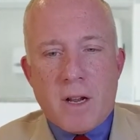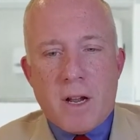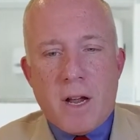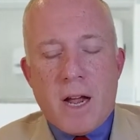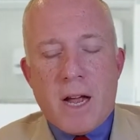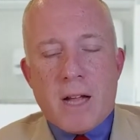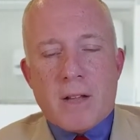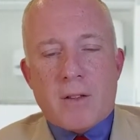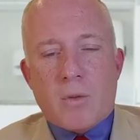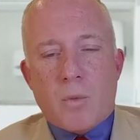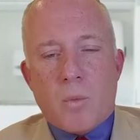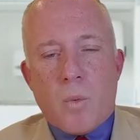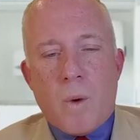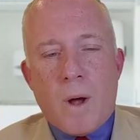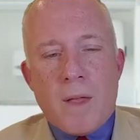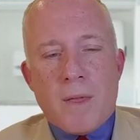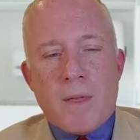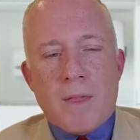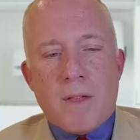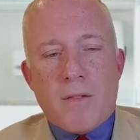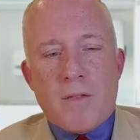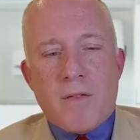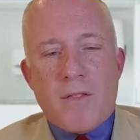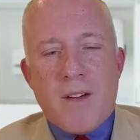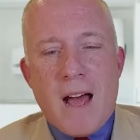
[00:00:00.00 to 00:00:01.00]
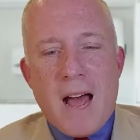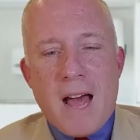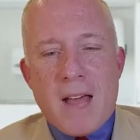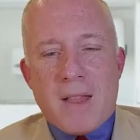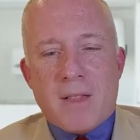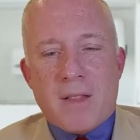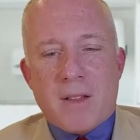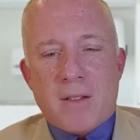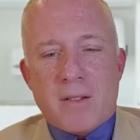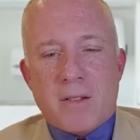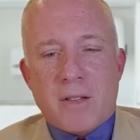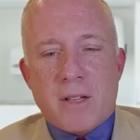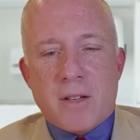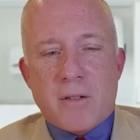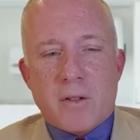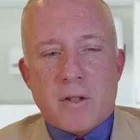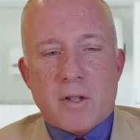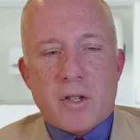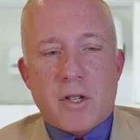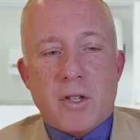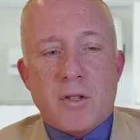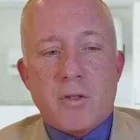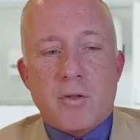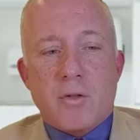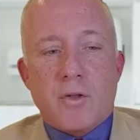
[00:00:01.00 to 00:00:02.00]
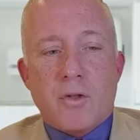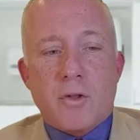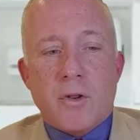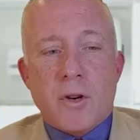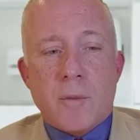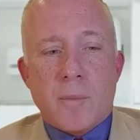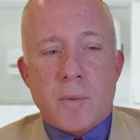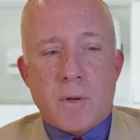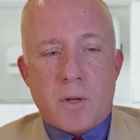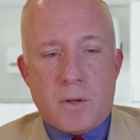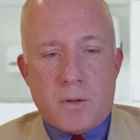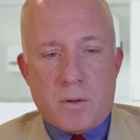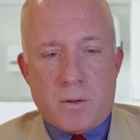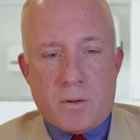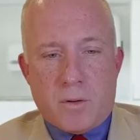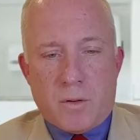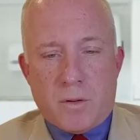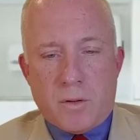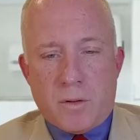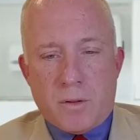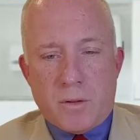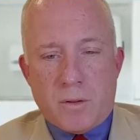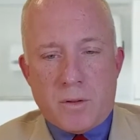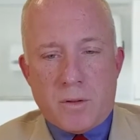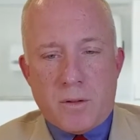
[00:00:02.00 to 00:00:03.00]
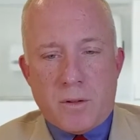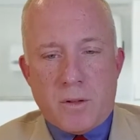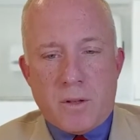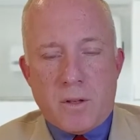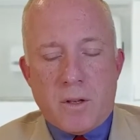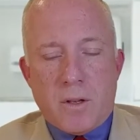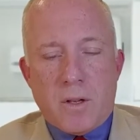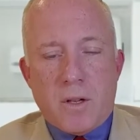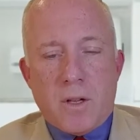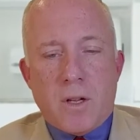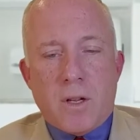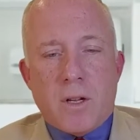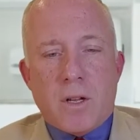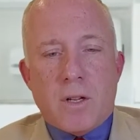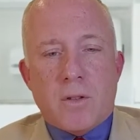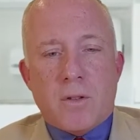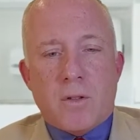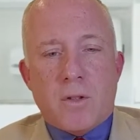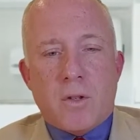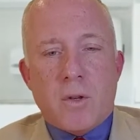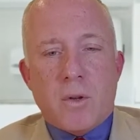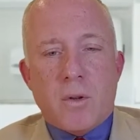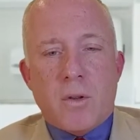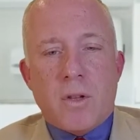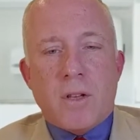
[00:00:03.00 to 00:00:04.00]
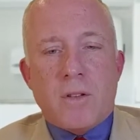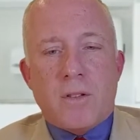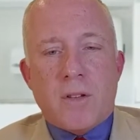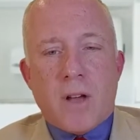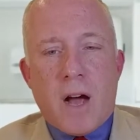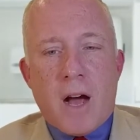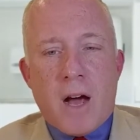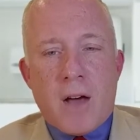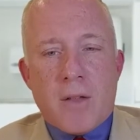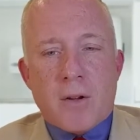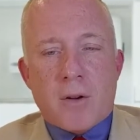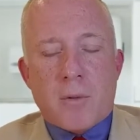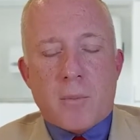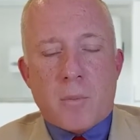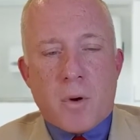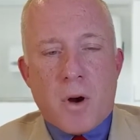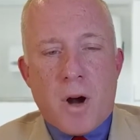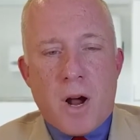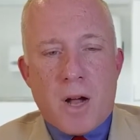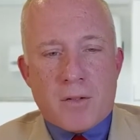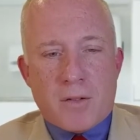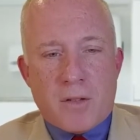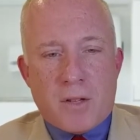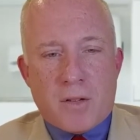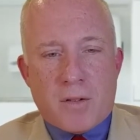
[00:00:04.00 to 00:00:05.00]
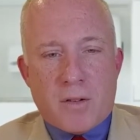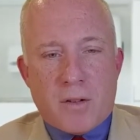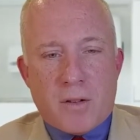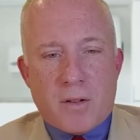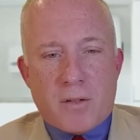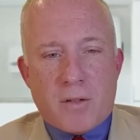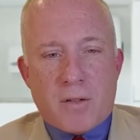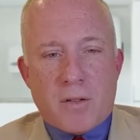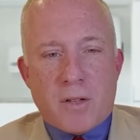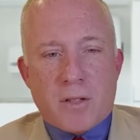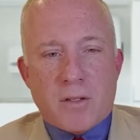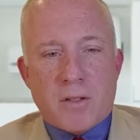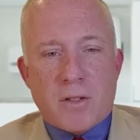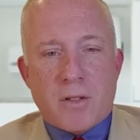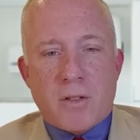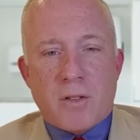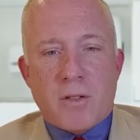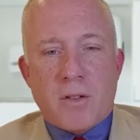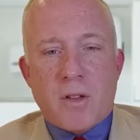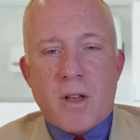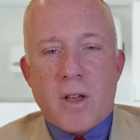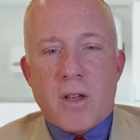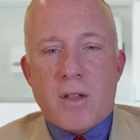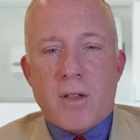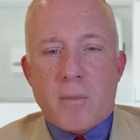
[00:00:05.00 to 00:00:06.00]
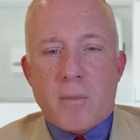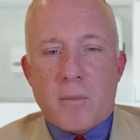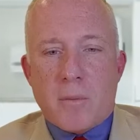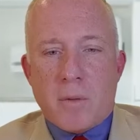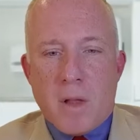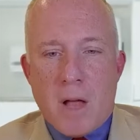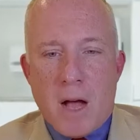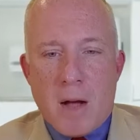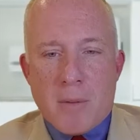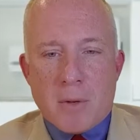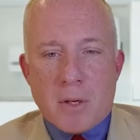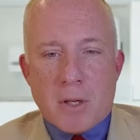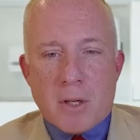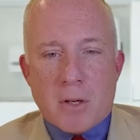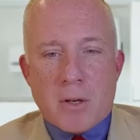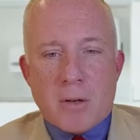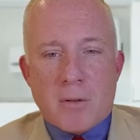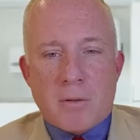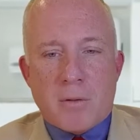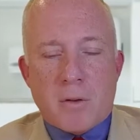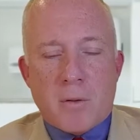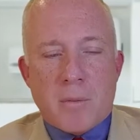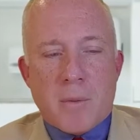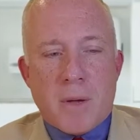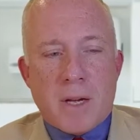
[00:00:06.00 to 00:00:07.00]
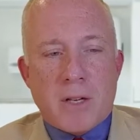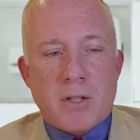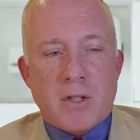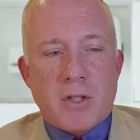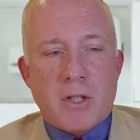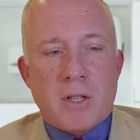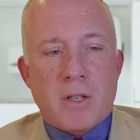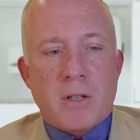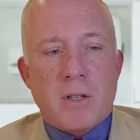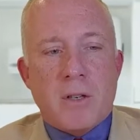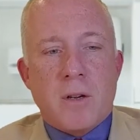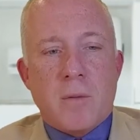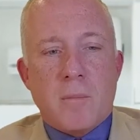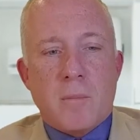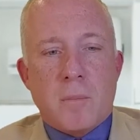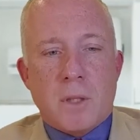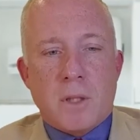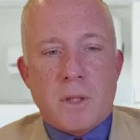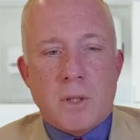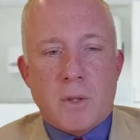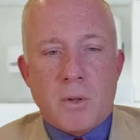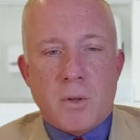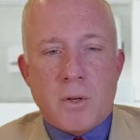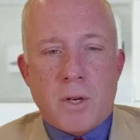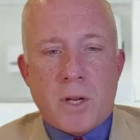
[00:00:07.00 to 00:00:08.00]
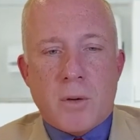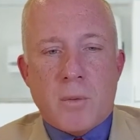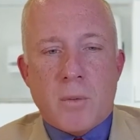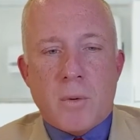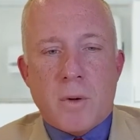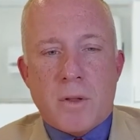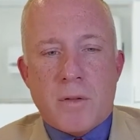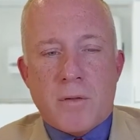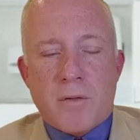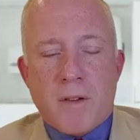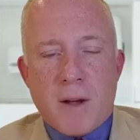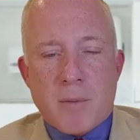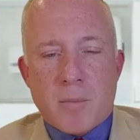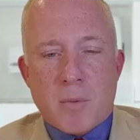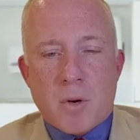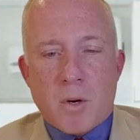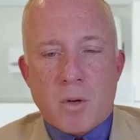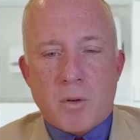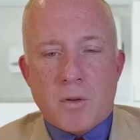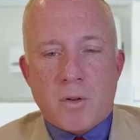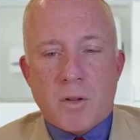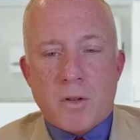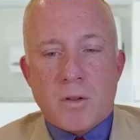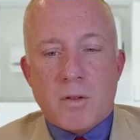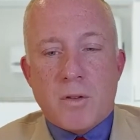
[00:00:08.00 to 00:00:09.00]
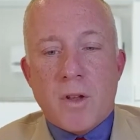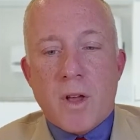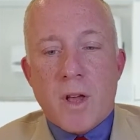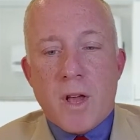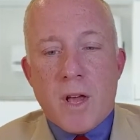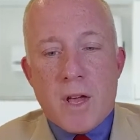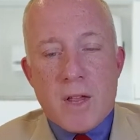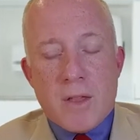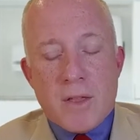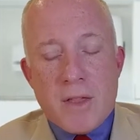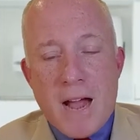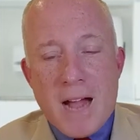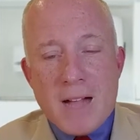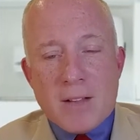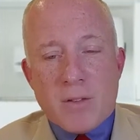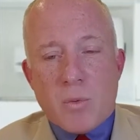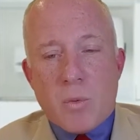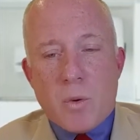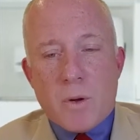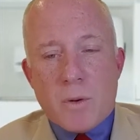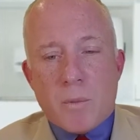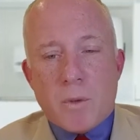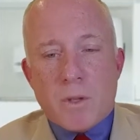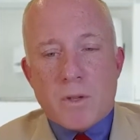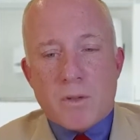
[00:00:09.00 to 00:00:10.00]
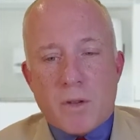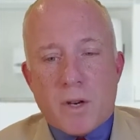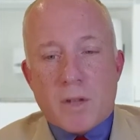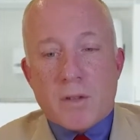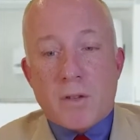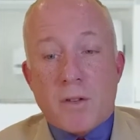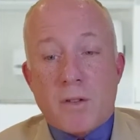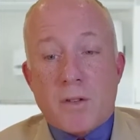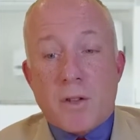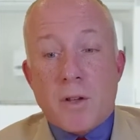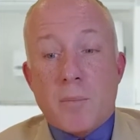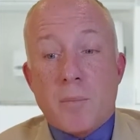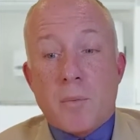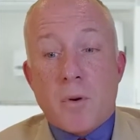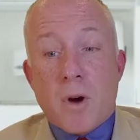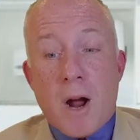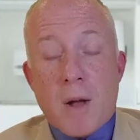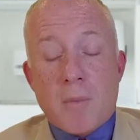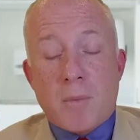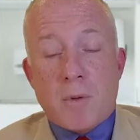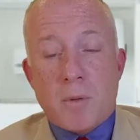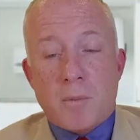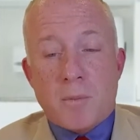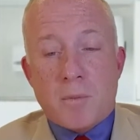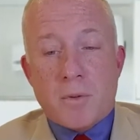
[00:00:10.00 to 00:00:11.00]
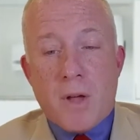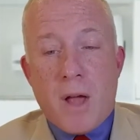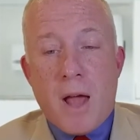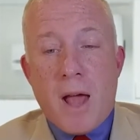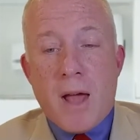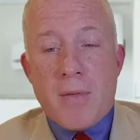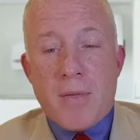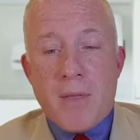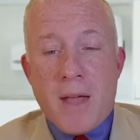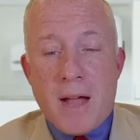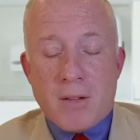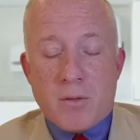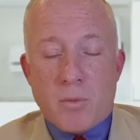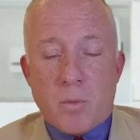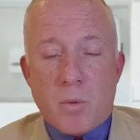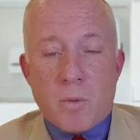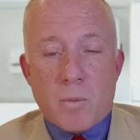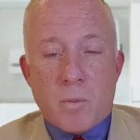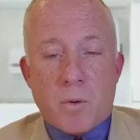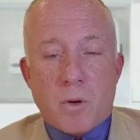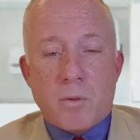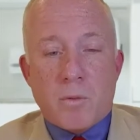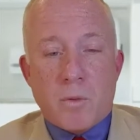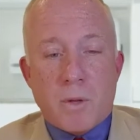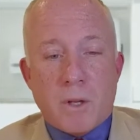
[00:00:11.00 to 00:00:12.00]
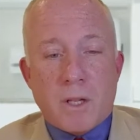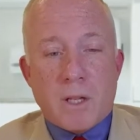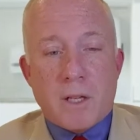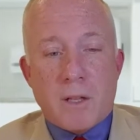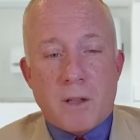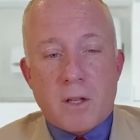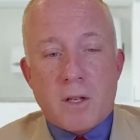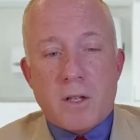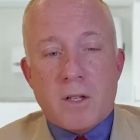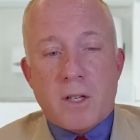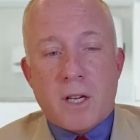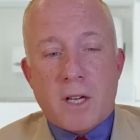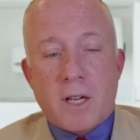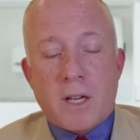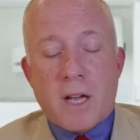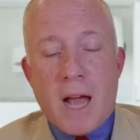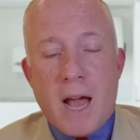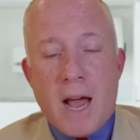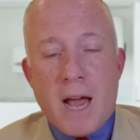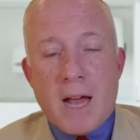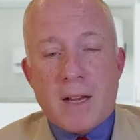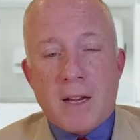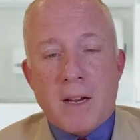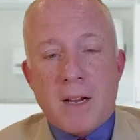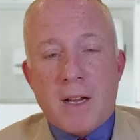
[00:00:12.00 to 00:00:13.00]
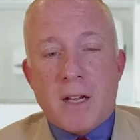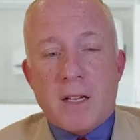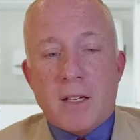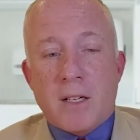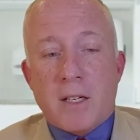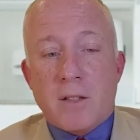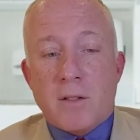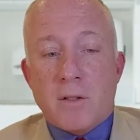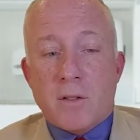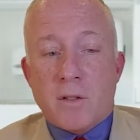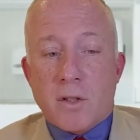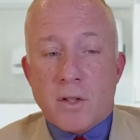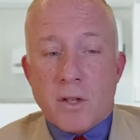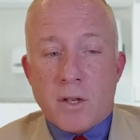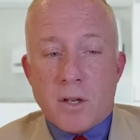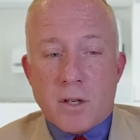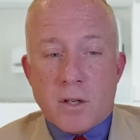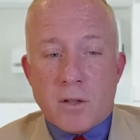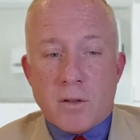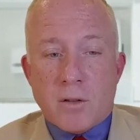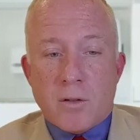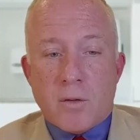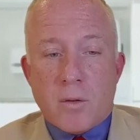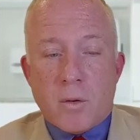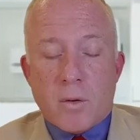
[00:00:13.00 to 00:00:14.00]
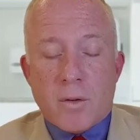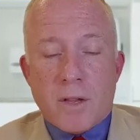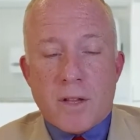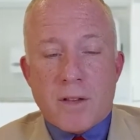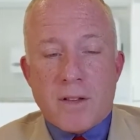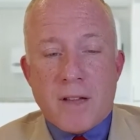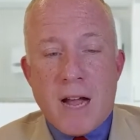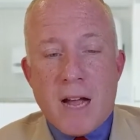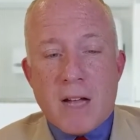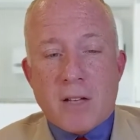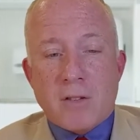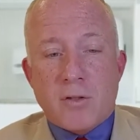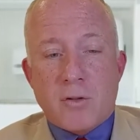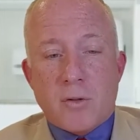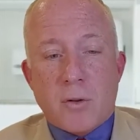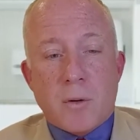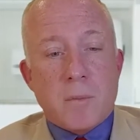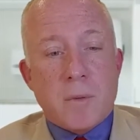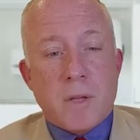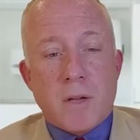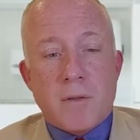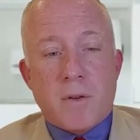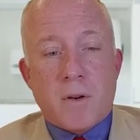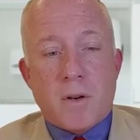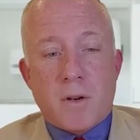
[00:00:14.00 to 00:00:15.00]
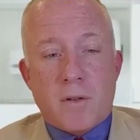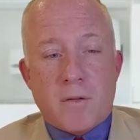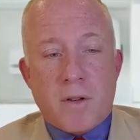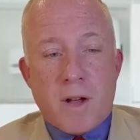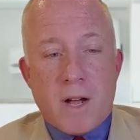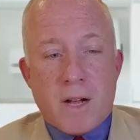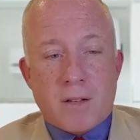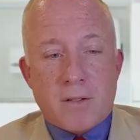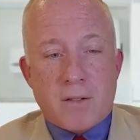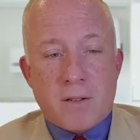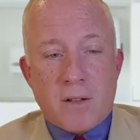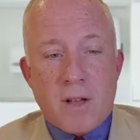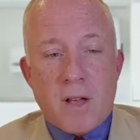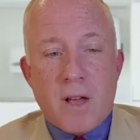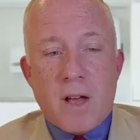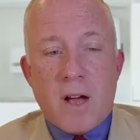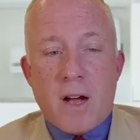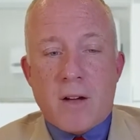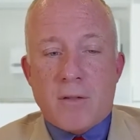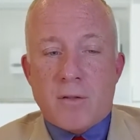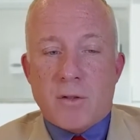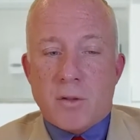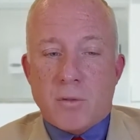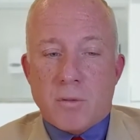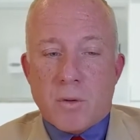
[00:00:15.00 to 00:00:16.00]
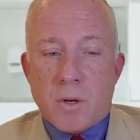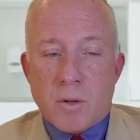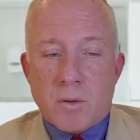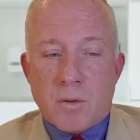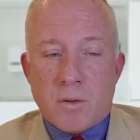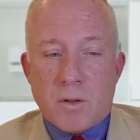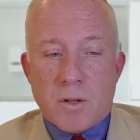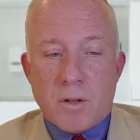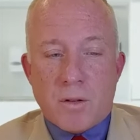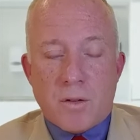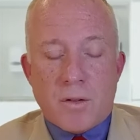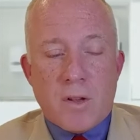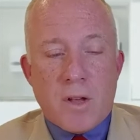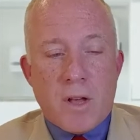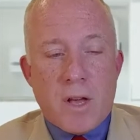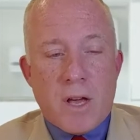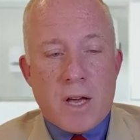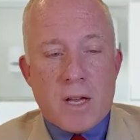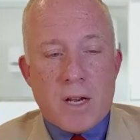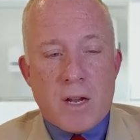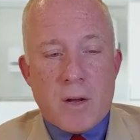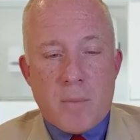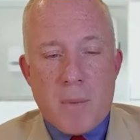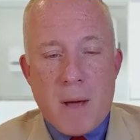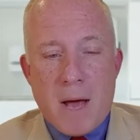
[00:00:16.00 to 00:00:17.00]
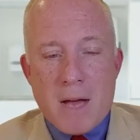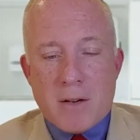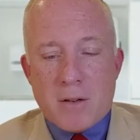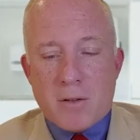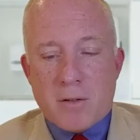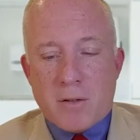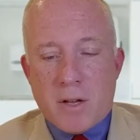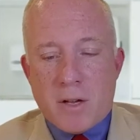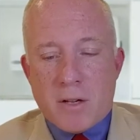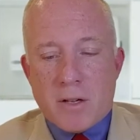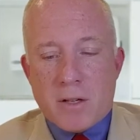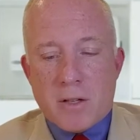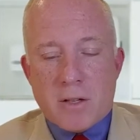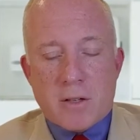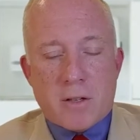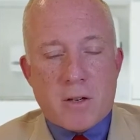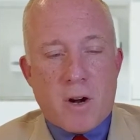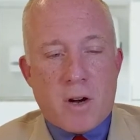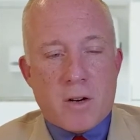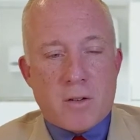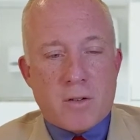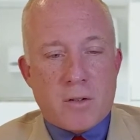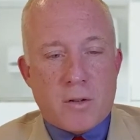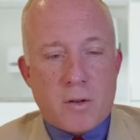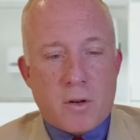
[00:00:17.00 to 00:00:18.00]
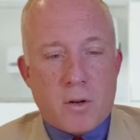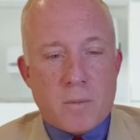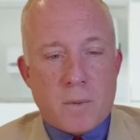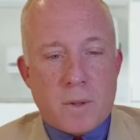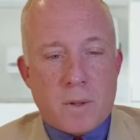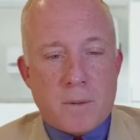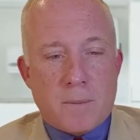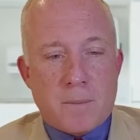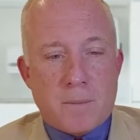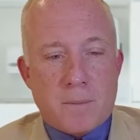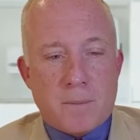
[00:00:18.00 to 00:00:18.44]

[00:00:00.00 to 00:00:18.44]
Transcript: It's when the fat in this liver contributes to these other processes, such as lobular inflammation, ballooning with fibrosis, that's when we start to see problems, and that's when we're really looking at concerns for the downstream liver effects of cirrhosis and hepatocellular carcinoma.